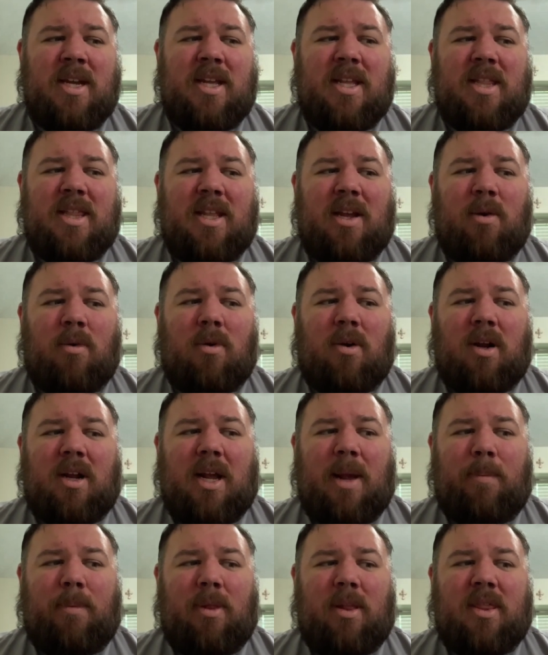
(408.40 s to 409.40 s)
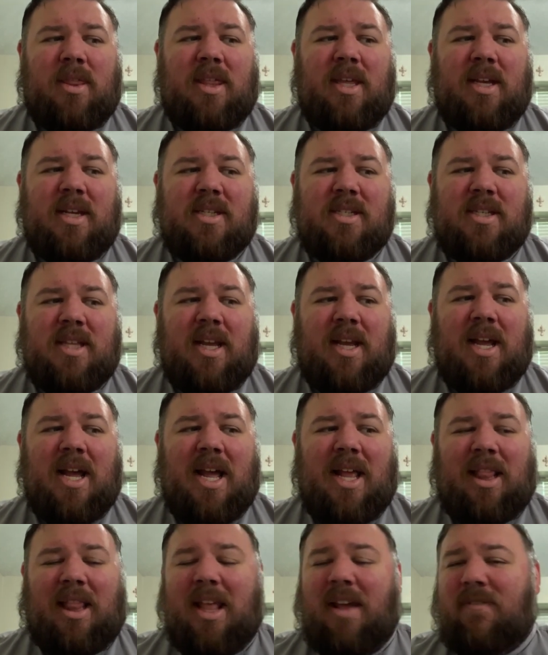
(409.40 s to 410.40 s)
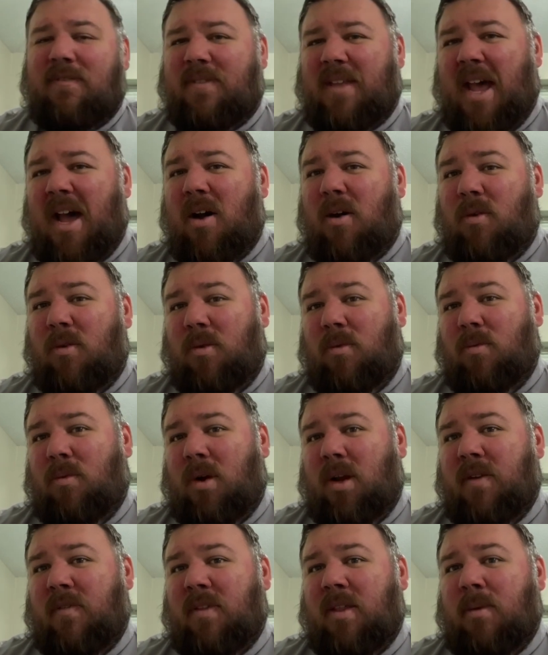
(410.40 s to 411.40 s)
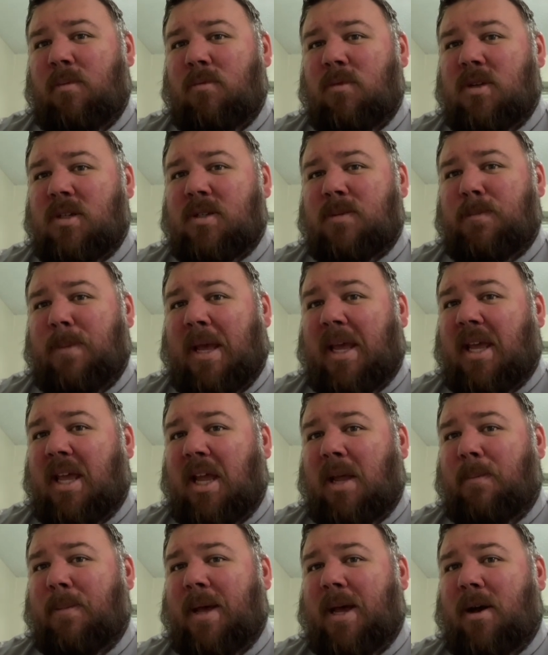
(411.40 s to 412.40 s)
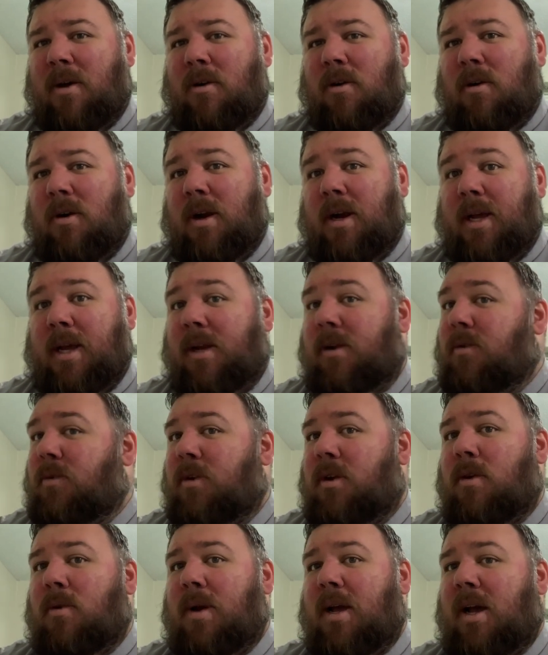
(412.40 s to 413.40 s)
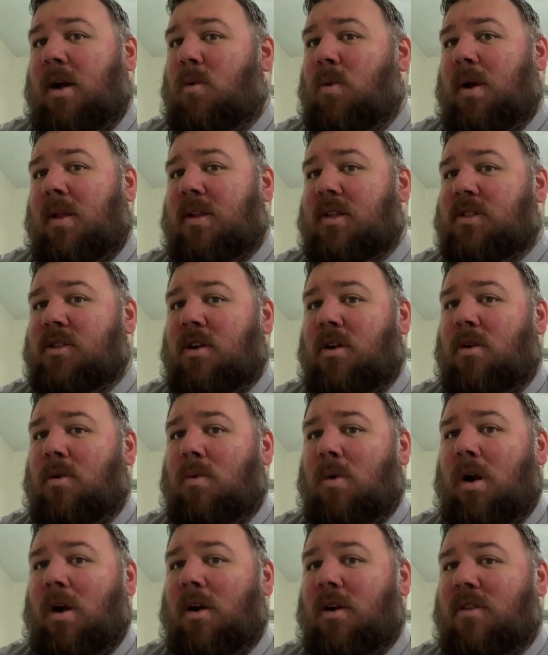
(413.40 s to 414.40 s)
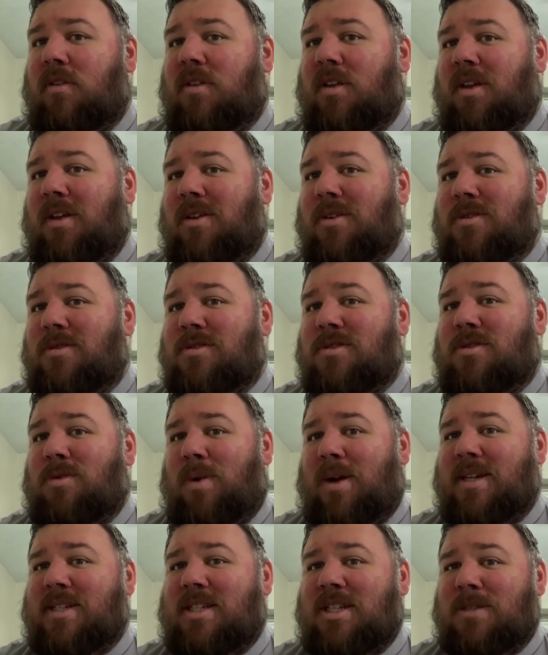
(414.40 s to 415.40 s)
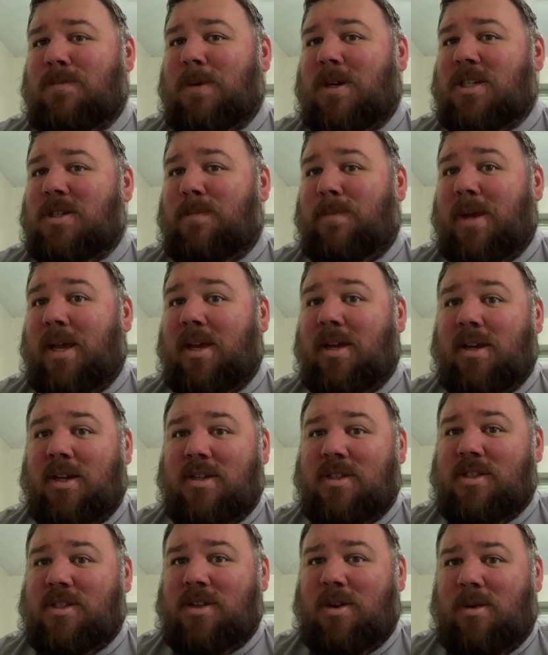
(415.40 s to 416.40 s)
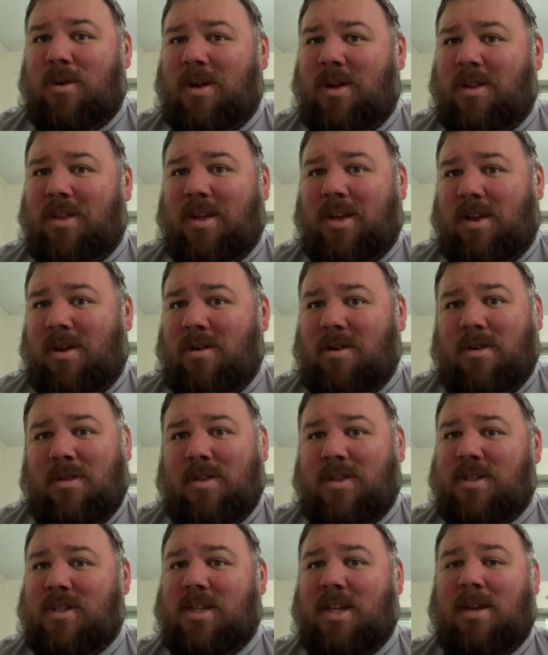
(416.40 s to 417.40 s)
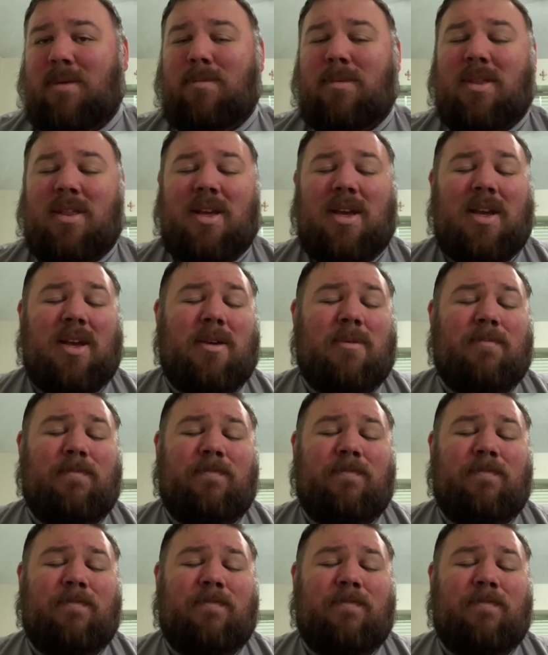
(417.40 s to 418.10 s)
There were a couple of things that got left out, and one of them was baking powder, and I don't know how well it's going to work to use twice as much baking soda. They aren't the same thing.